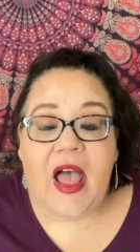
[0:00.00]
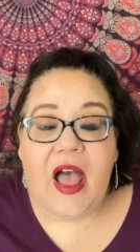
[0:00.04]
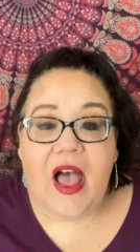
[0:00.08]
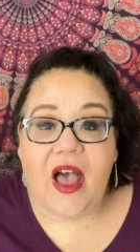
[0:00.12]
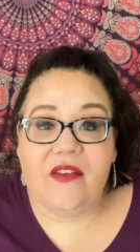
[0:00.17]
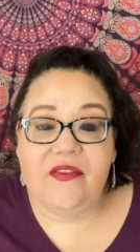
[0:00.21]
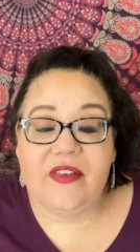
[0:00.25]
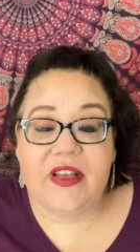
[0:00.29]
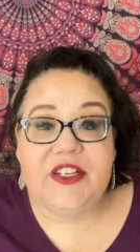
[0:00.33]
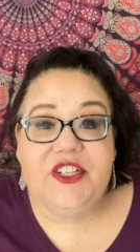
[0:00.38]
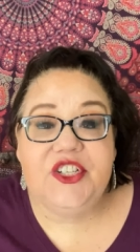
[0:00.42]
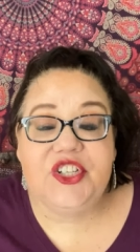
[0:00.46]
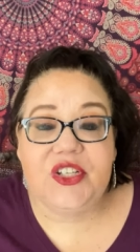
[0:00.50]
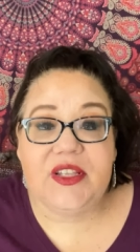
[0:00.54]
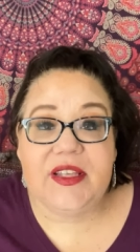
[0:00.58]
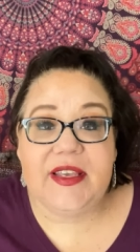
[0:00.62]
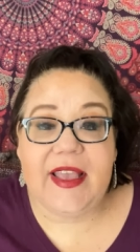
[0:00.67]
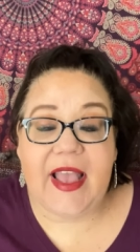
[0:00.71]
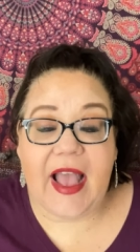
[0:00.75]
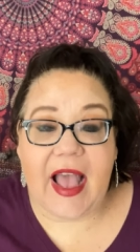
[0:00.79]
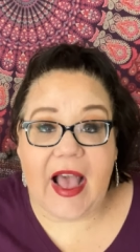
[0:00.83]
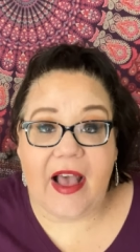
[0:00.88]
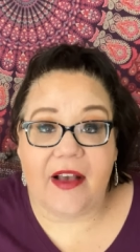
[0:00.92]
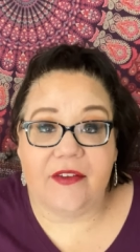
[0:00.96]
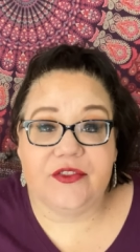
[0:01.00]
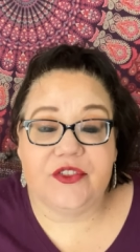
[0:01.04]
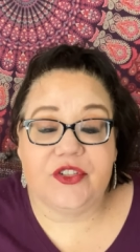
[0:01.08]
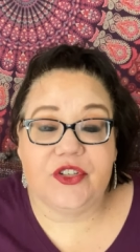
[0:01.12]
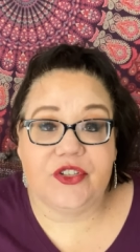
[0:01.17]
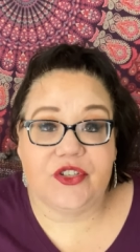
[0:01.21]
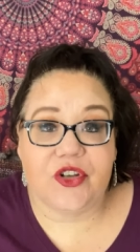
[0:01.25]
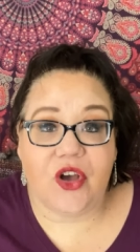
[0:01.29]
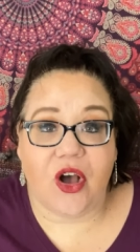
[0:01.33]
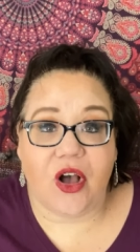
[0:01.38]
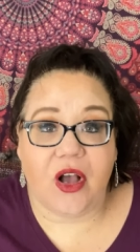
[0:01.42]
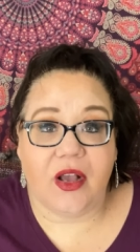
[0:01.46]
Eventually, after
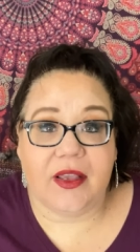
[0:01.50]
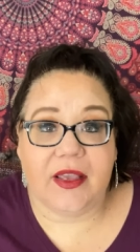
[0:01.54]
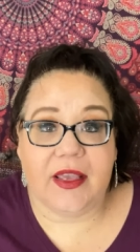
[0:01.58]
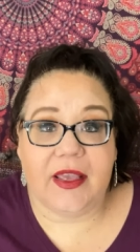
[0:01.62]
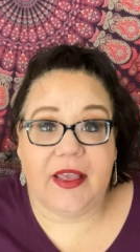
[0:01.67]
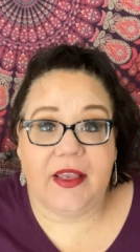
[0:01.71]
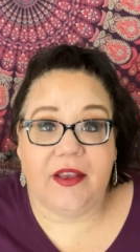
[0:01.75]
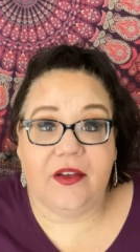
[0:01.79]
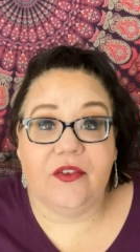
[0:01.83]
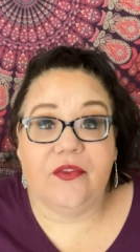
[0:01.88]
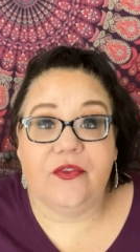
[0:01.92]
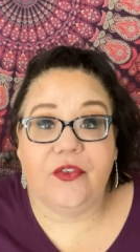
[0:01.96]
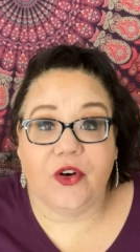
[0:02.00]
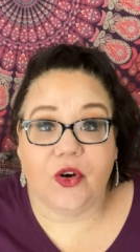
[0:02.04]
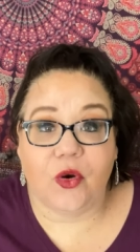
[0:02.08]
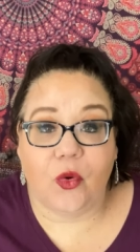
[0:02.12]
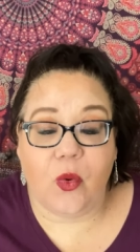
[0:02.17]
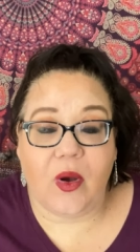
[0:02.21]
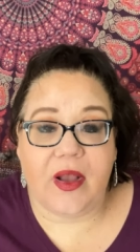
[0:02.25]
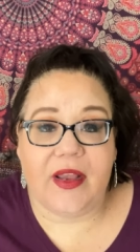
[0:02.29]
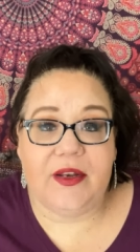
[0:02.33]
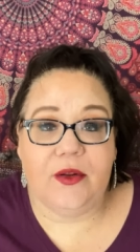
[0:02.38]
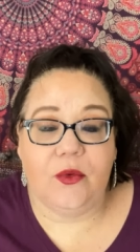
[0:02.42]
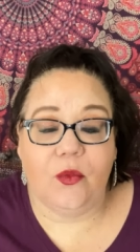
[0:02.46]
talking for quite a